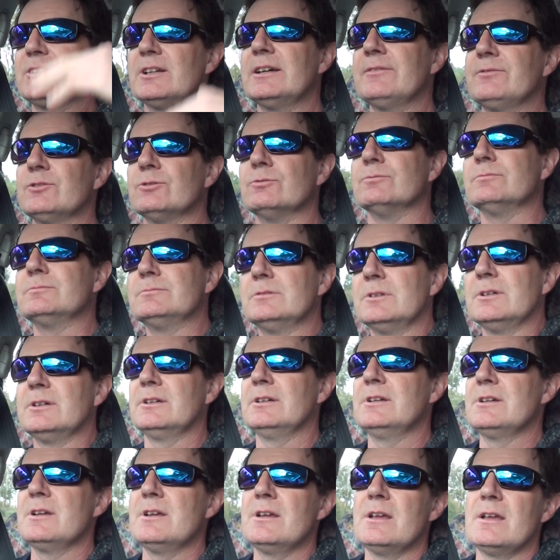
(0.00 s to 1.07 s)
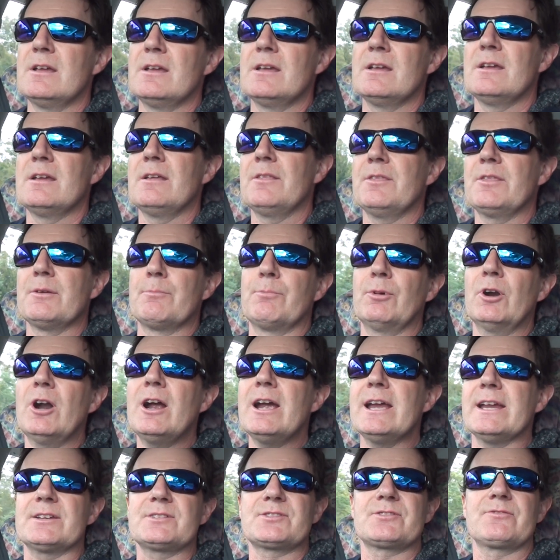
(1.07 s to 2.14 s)
level. The
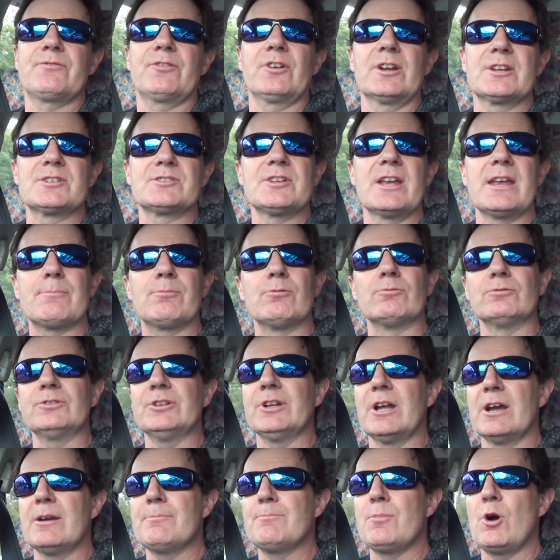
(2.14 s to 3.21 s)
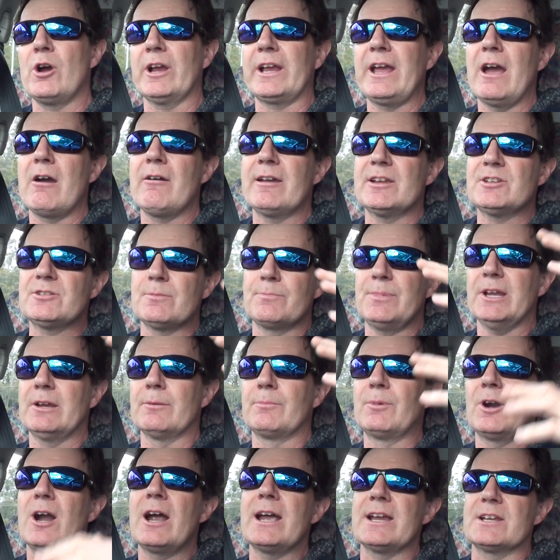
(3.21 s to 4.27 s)
brakes, for example, you know, by going to bigger
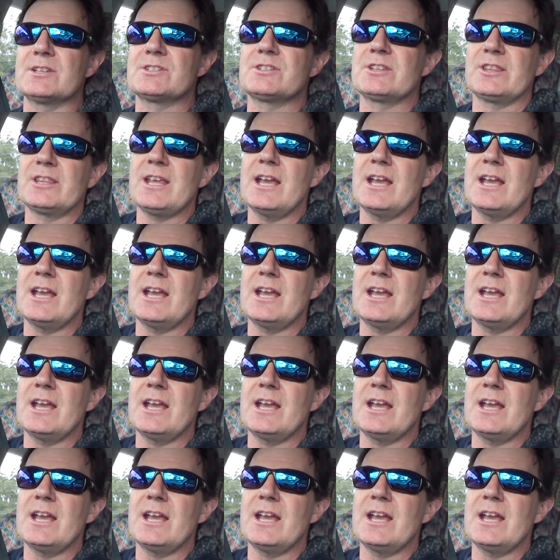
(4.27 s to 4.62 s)
brakes,